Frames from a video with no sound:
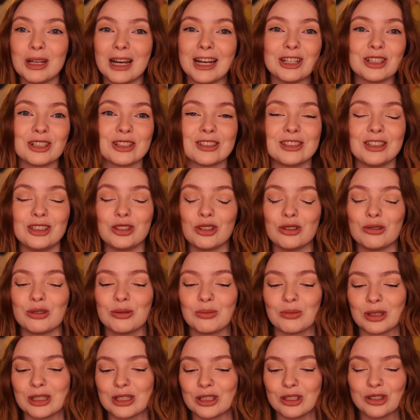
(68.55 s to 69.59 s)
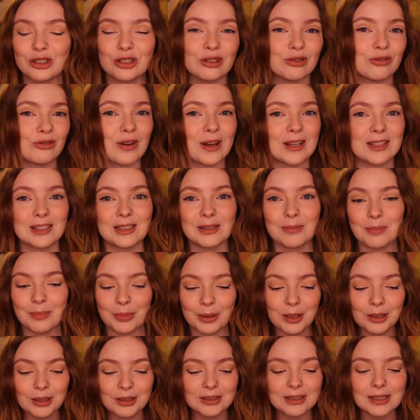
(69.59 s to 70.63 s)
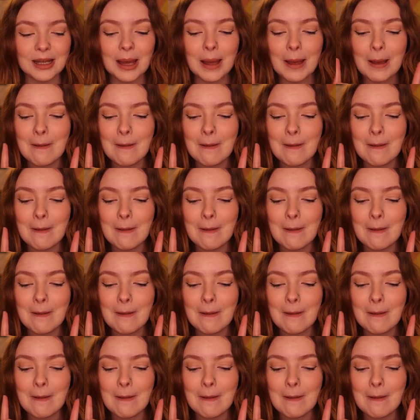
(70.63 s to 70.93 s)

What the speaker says: I just need to do some research and find some books.